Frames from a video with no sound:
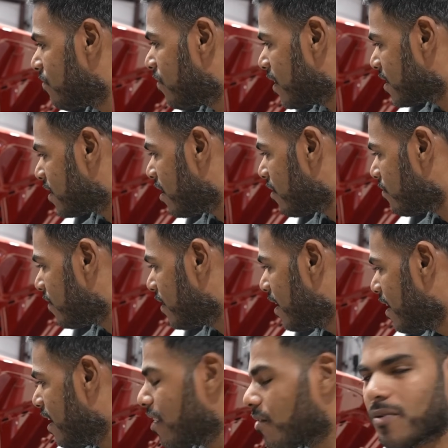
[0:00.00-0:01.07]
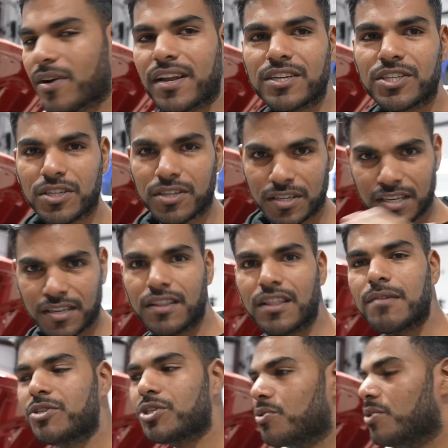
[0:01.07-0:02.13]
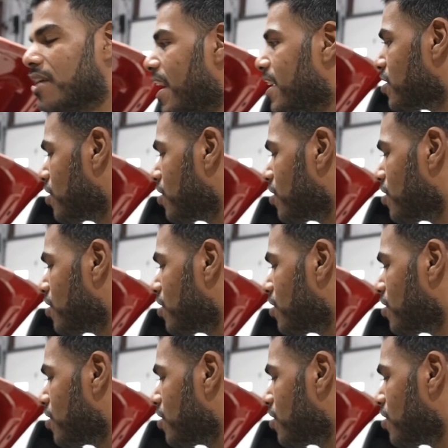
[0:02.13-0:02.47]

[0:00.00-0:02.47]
fun stuff. Let me show you guys